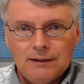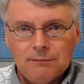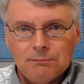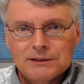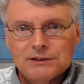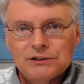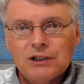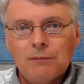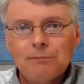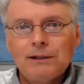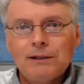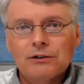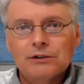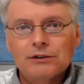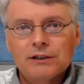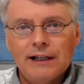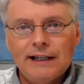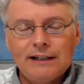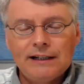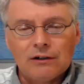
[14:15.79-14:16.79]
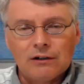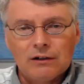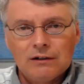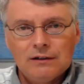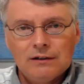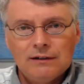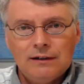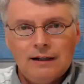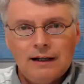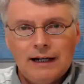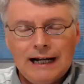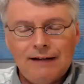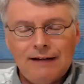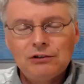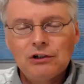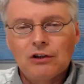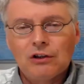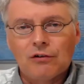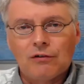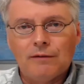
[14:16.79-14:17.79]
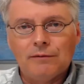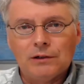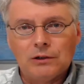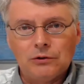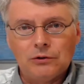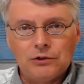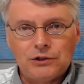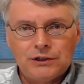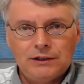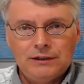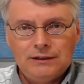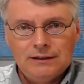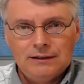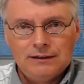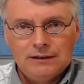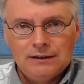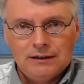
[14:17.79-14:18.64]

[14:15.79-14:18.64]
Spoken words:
But some years later, after the Revolution,